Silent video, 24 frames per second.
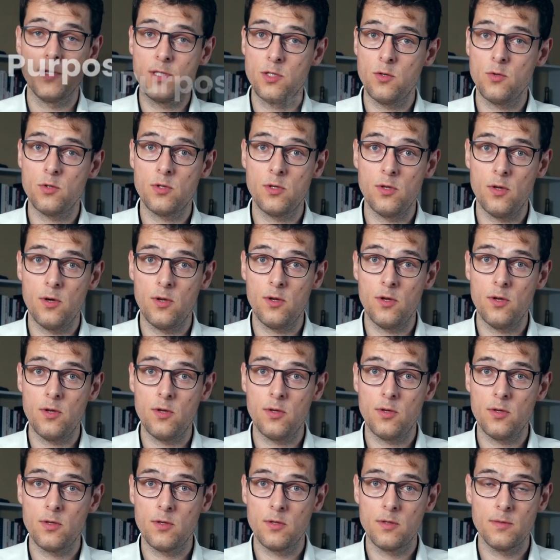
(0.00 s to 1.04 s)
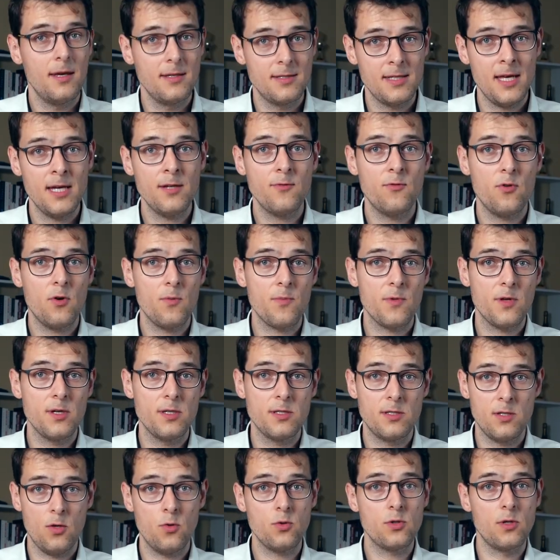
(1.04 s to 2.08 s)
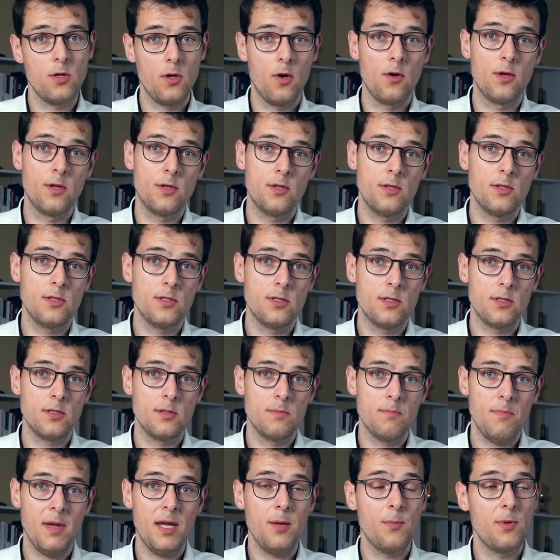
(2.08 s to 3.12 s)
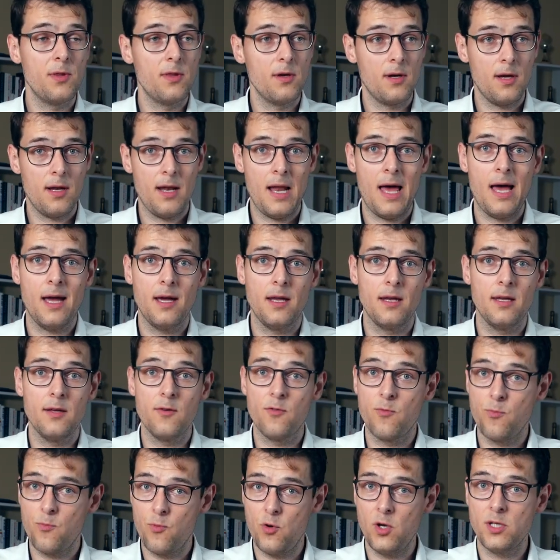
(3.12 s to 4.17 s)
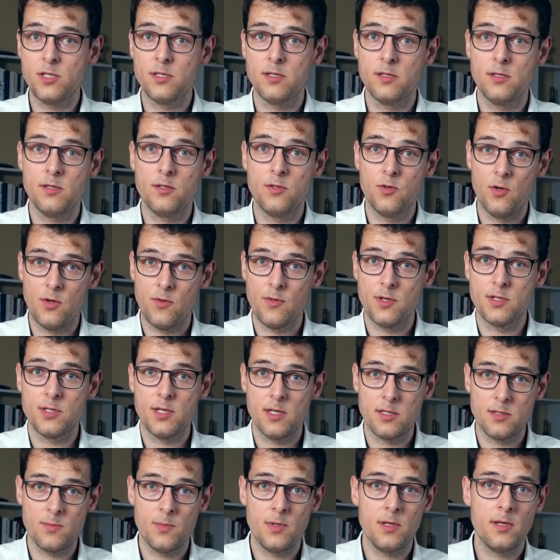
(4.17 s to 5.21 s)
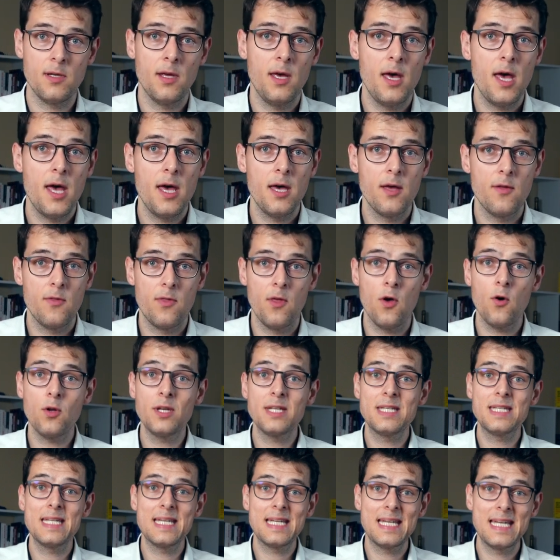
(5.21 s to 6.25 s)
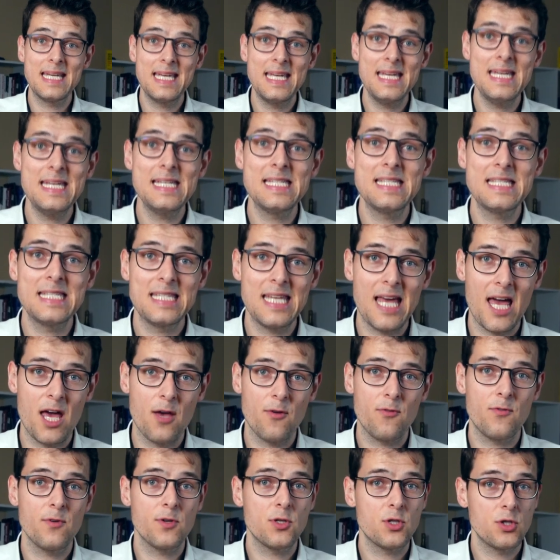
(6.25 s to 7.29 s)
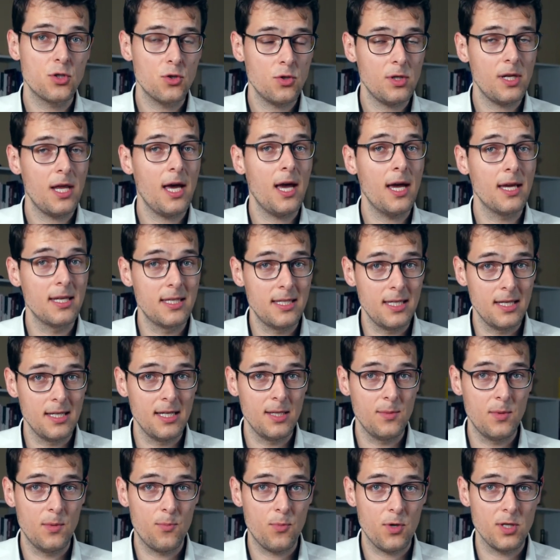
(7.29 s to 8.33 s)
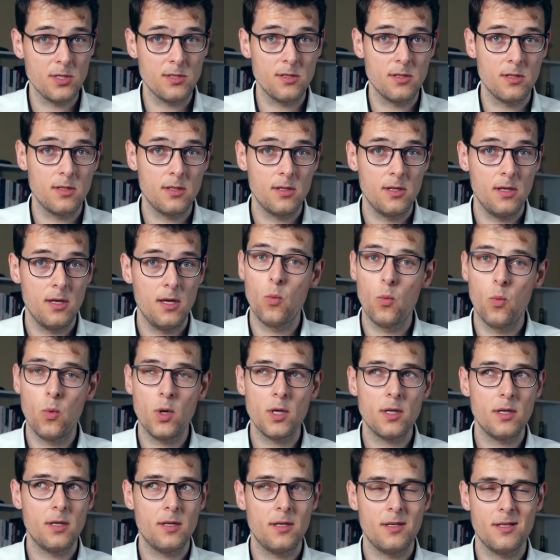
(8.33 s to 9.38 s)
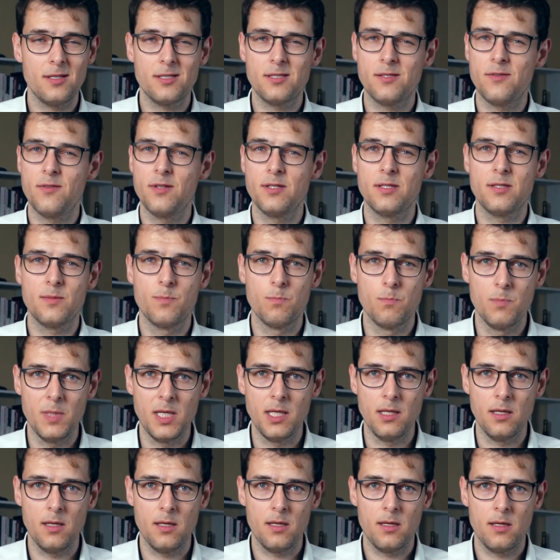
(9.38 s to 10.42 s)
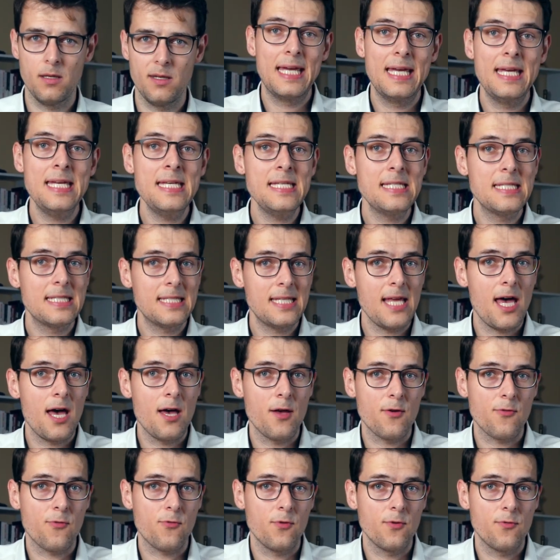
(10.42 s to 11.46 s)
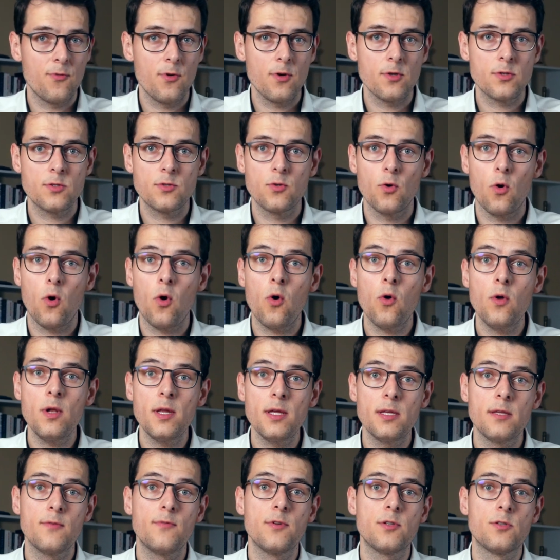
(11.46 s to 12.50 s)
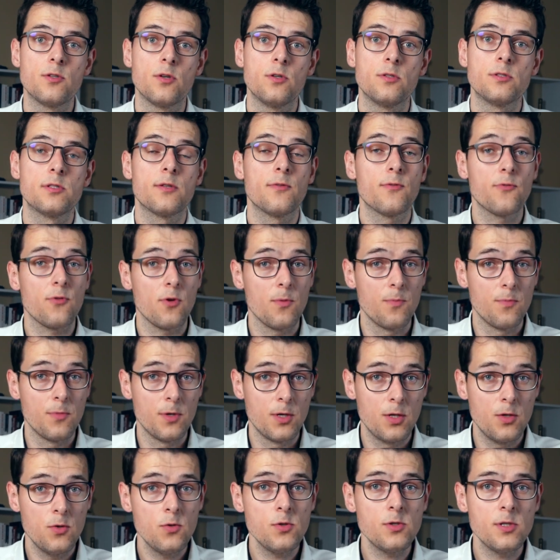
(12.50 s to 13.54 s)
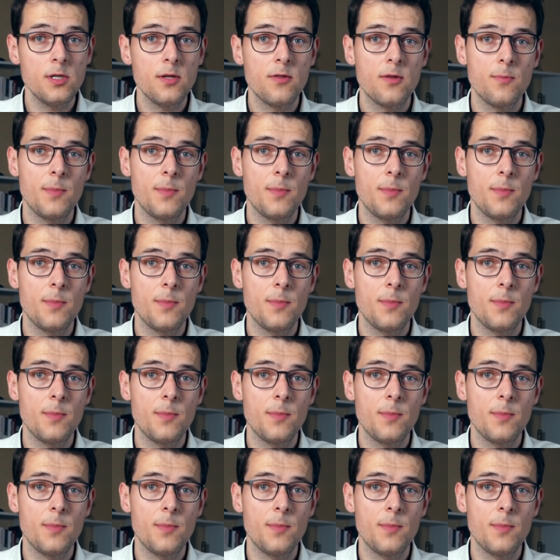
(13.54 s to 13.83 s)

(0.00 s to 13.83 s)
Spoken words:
social audit. Aside from the social auditors, maybe the client if present during the assessment, the auditee key staff should ideally be present. What does this mean? Key staff refers to all individuals from usually the